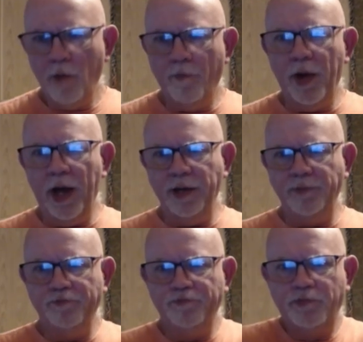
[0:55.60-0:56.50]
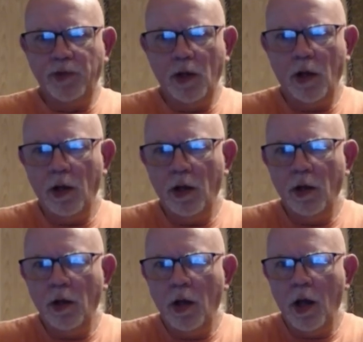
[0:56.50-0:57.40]
But
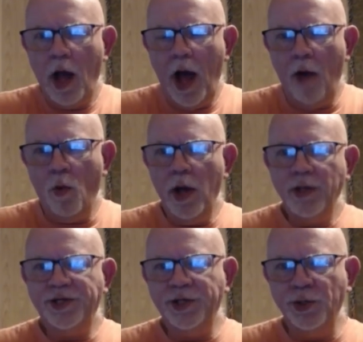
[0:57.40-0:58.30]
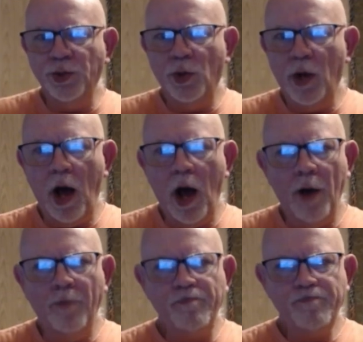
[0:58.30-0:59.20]
I want to,
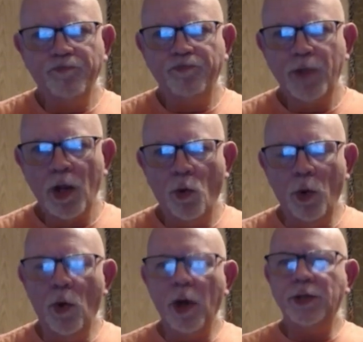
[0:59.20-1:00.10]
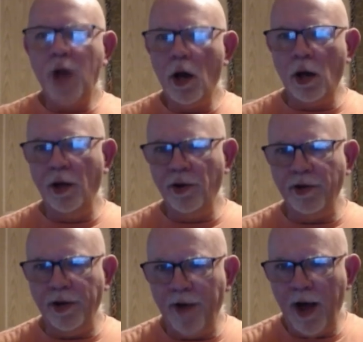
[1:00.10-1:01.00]
we want to talk a little bit
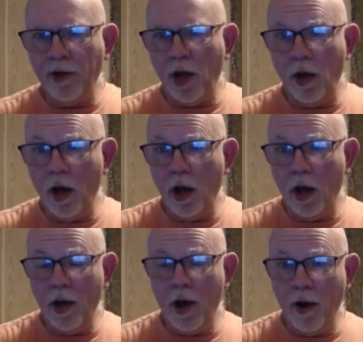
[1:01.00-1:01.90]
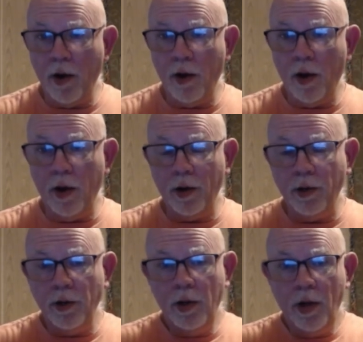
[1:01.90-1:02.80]
about our
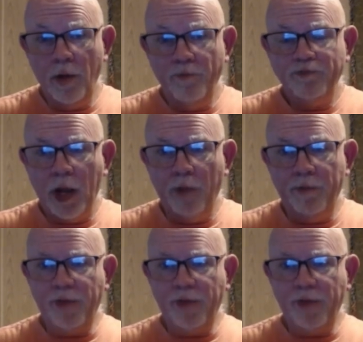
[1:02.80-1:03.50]
a big